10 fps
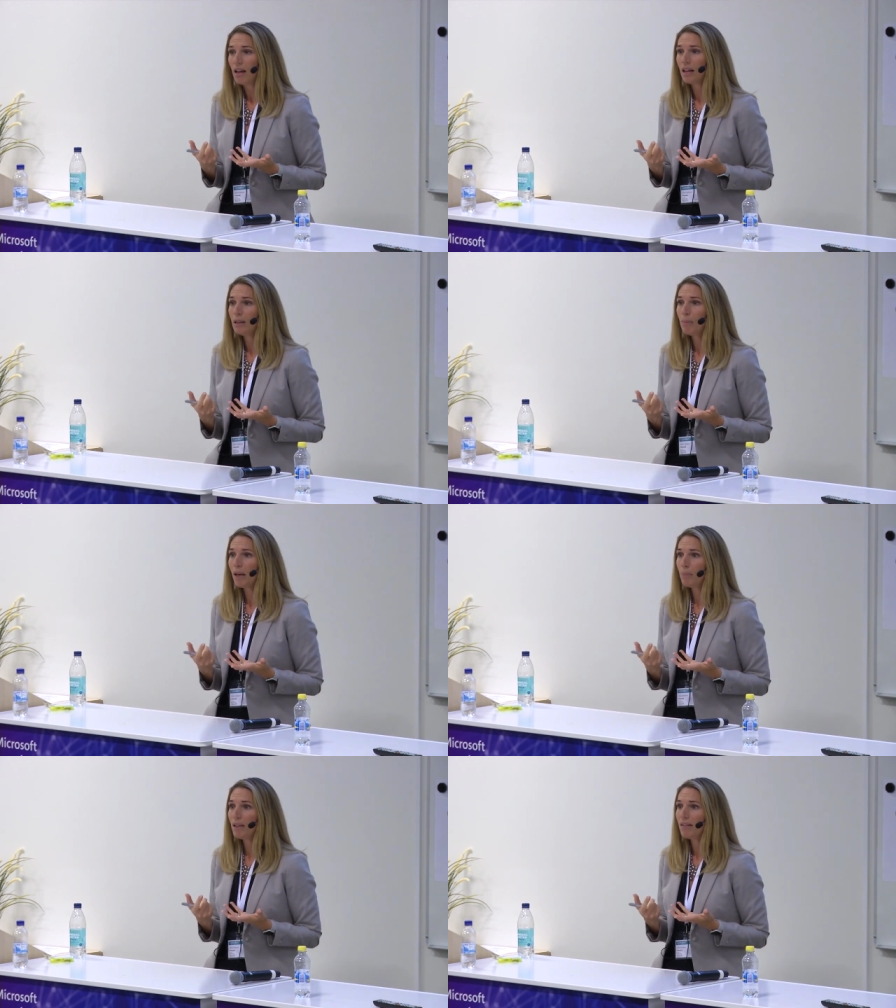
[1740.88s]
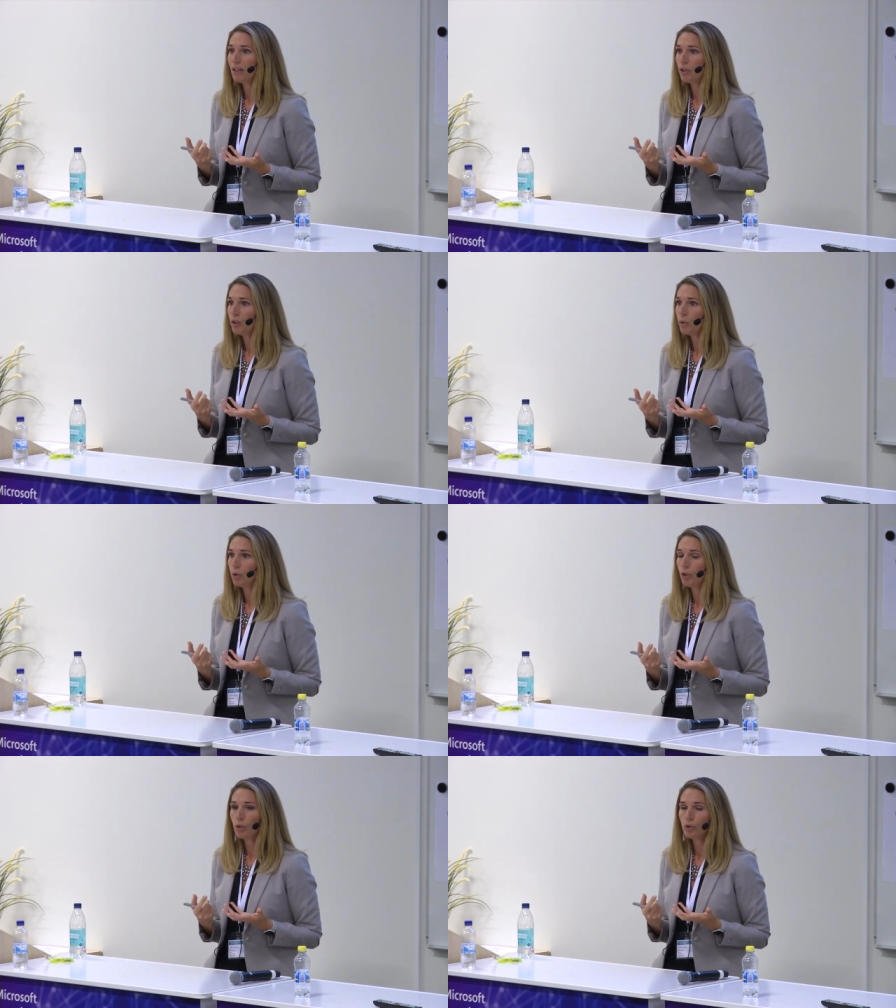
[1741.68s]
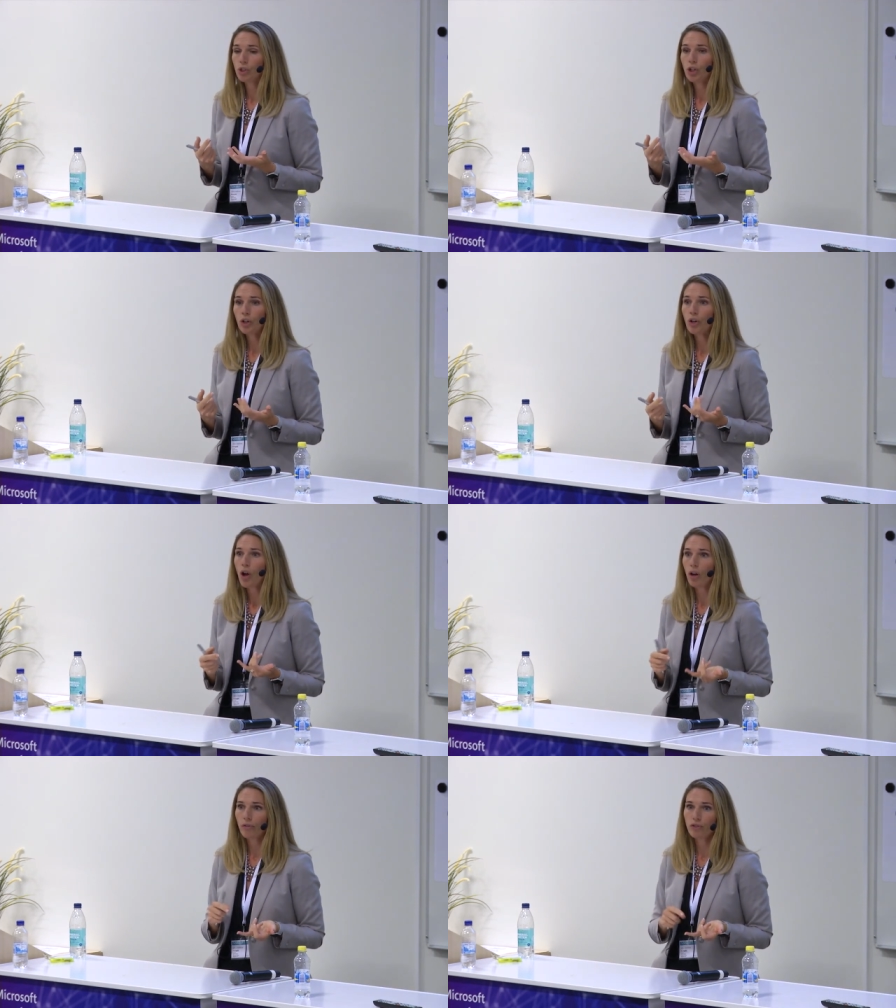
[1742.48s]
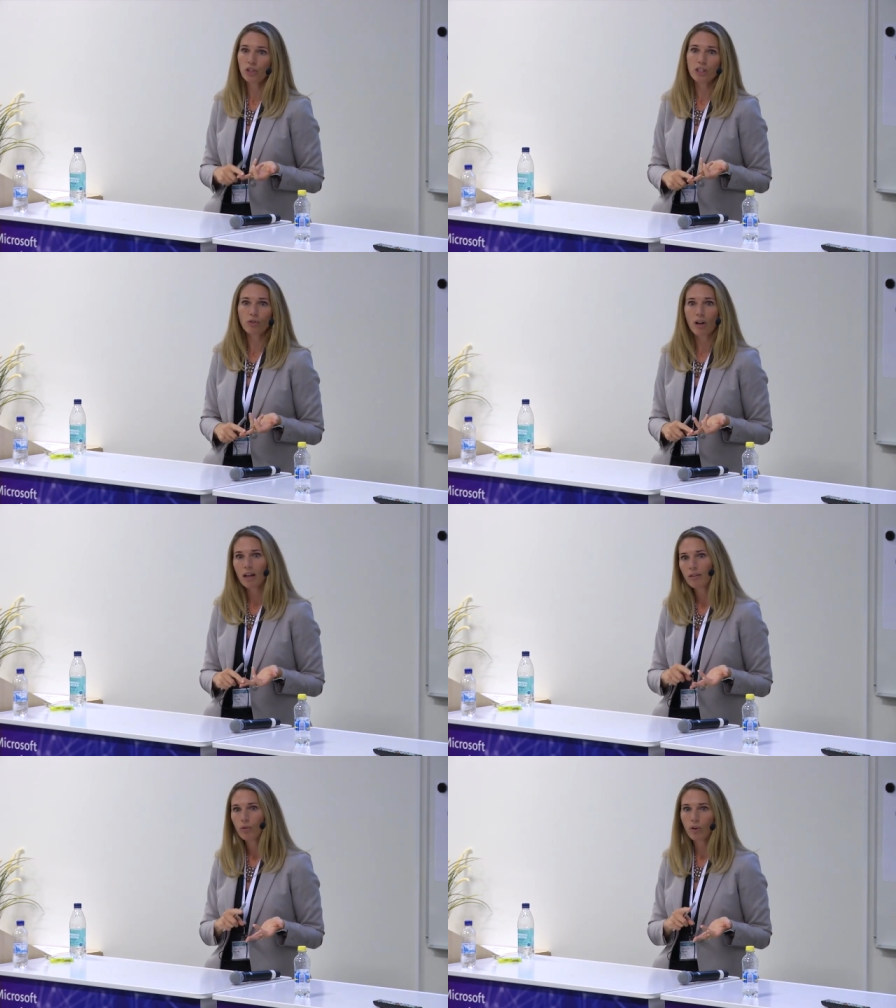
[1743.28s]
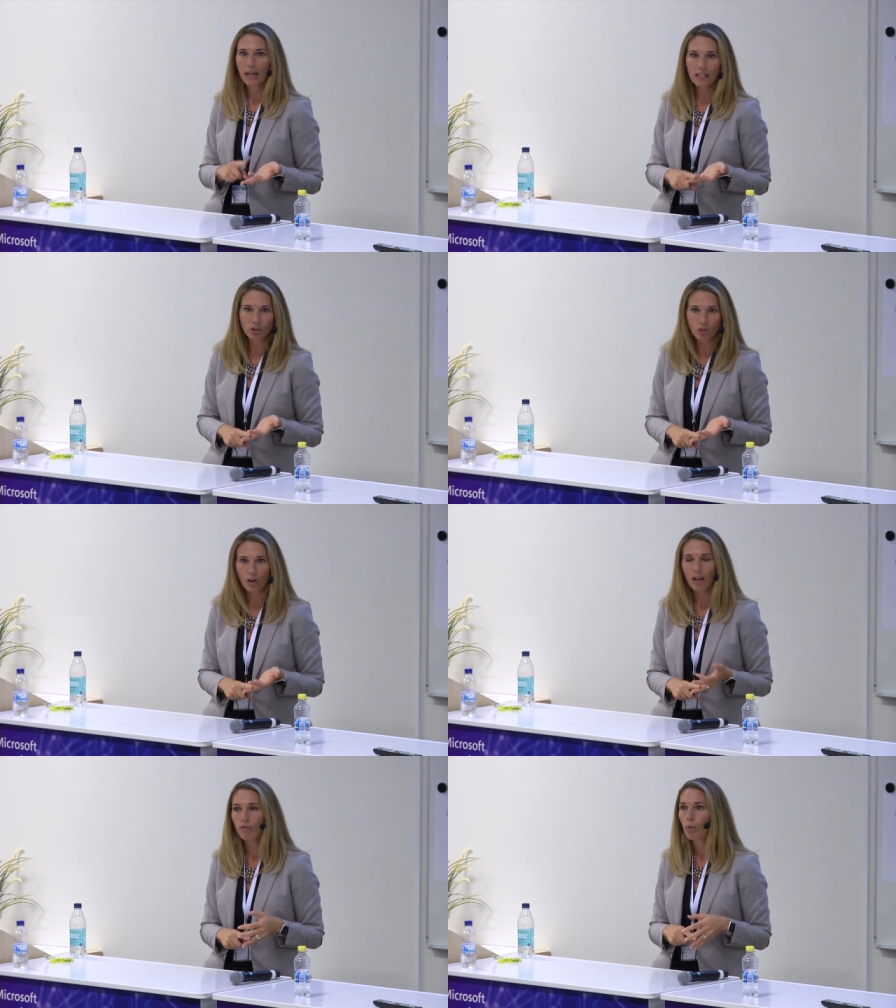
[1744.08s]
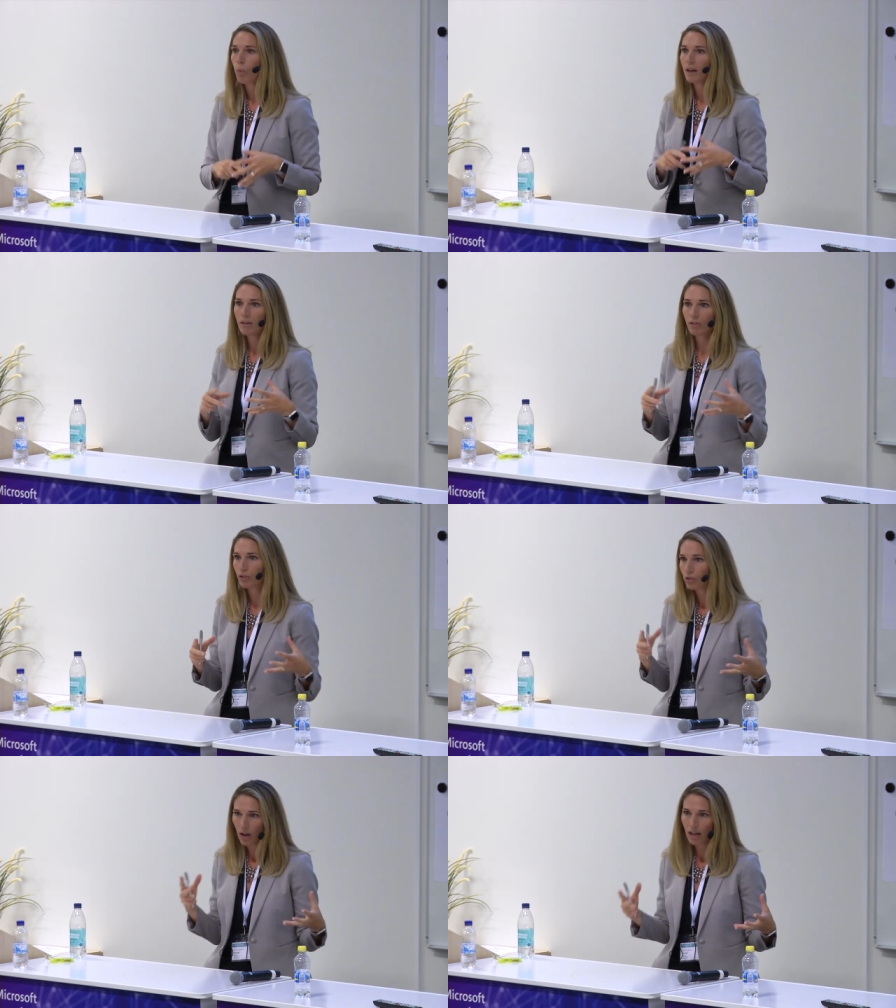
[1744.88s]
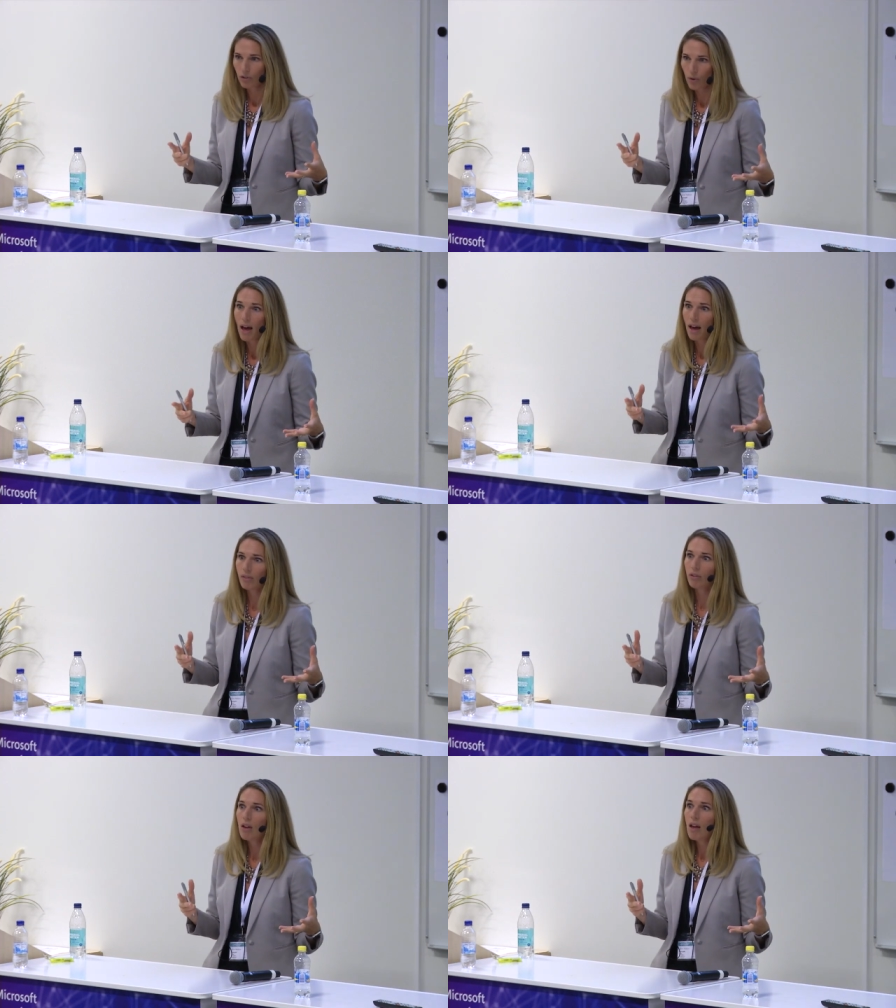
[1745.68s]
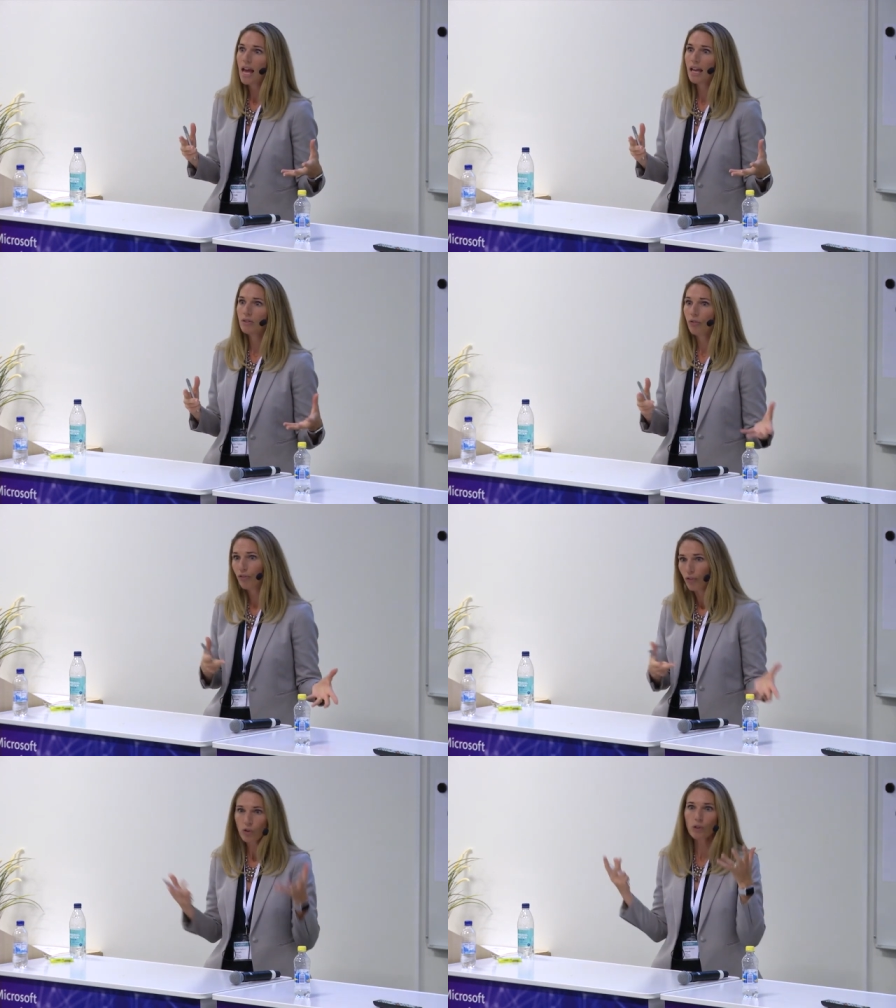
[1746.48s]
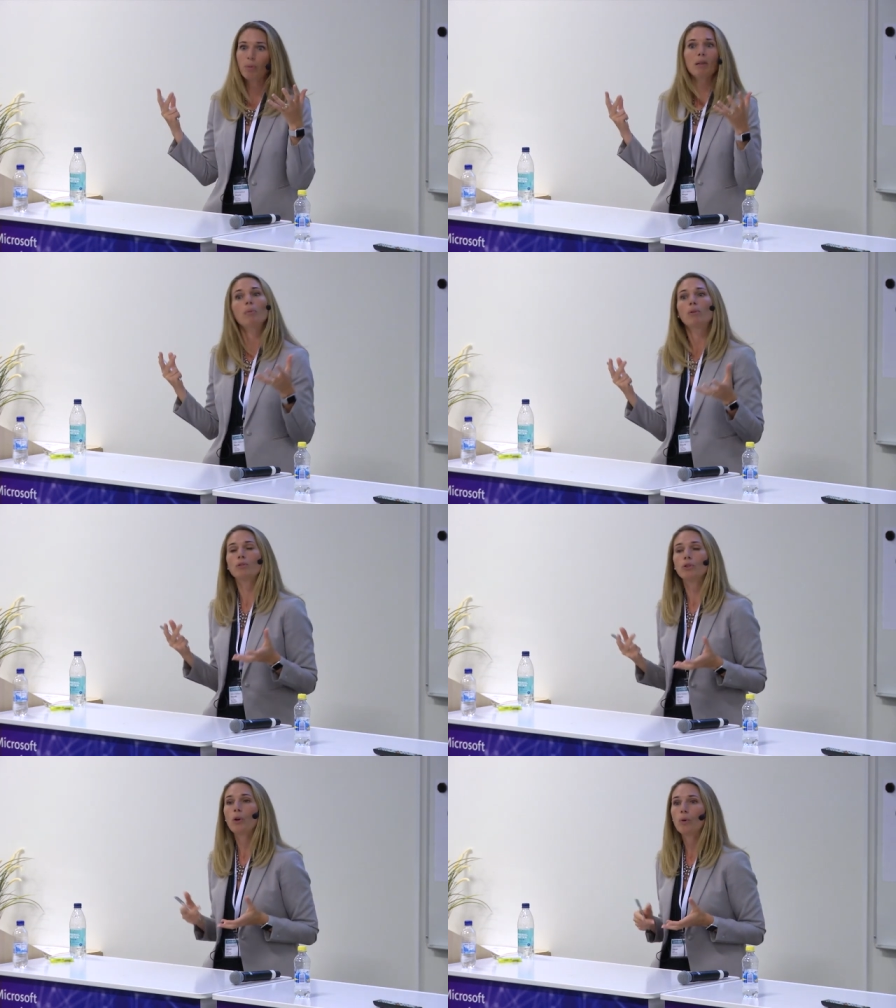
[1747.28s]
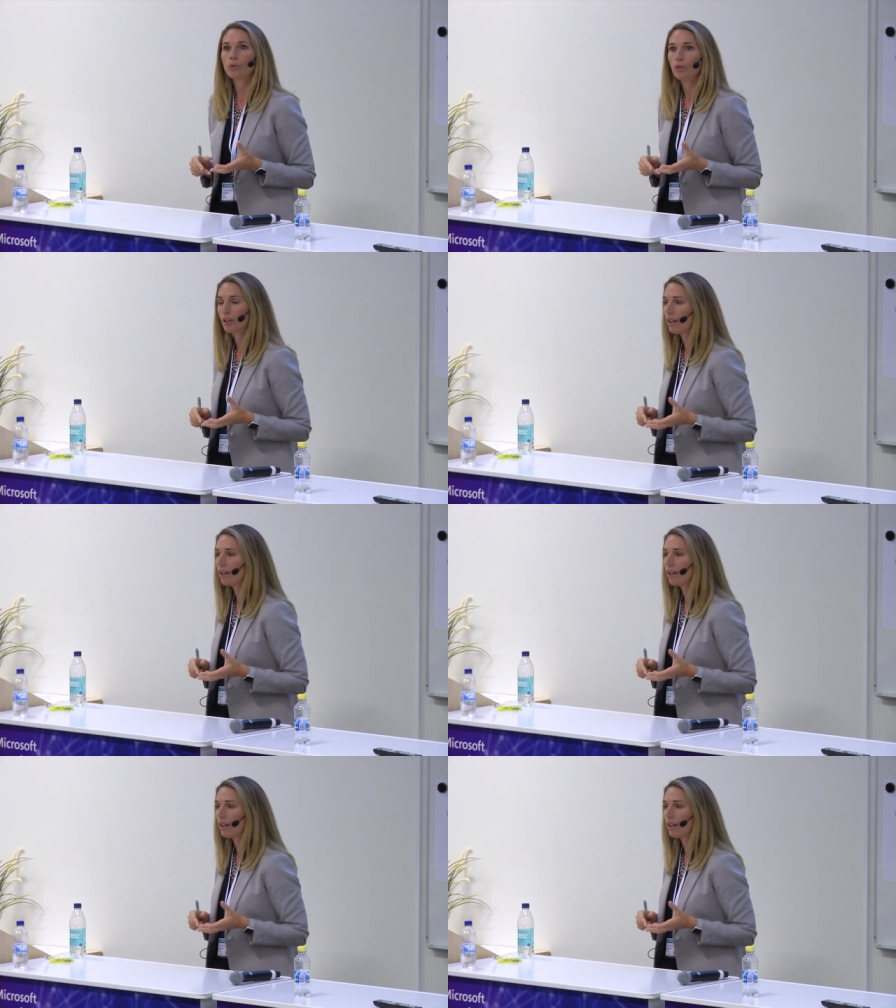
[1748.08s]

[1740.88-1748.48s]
Uh, it might be that you, you know, turn off G drive or H drive or whatever drive you have and force people to go to the